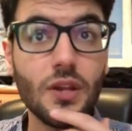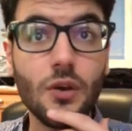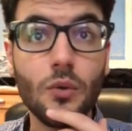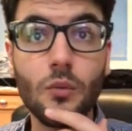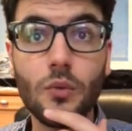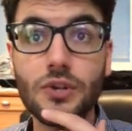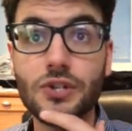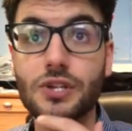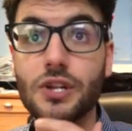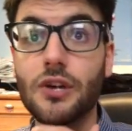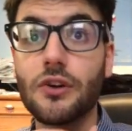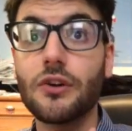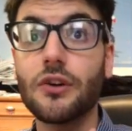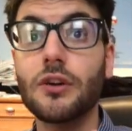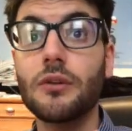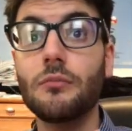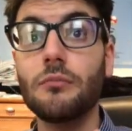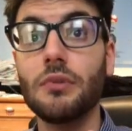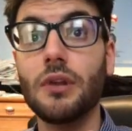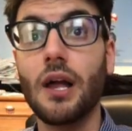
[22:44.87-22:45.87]
which they're going
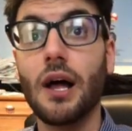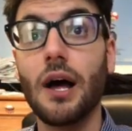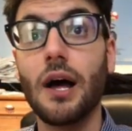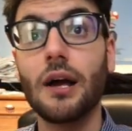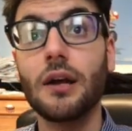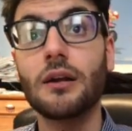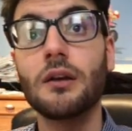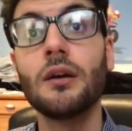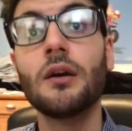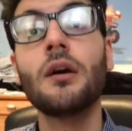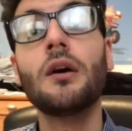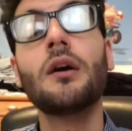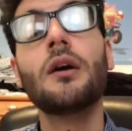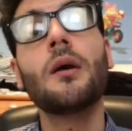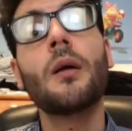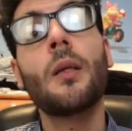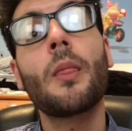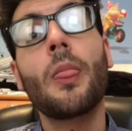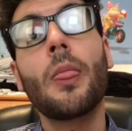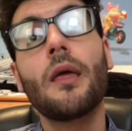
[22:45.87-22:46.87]
to block.
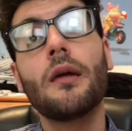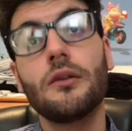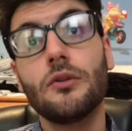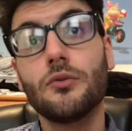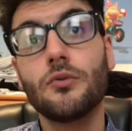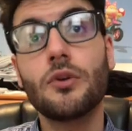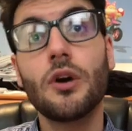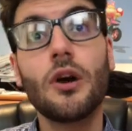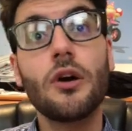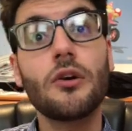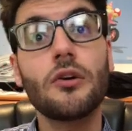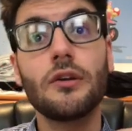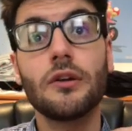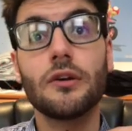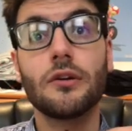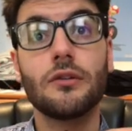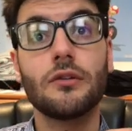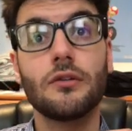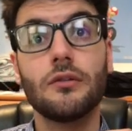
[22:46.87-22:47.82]
Lucario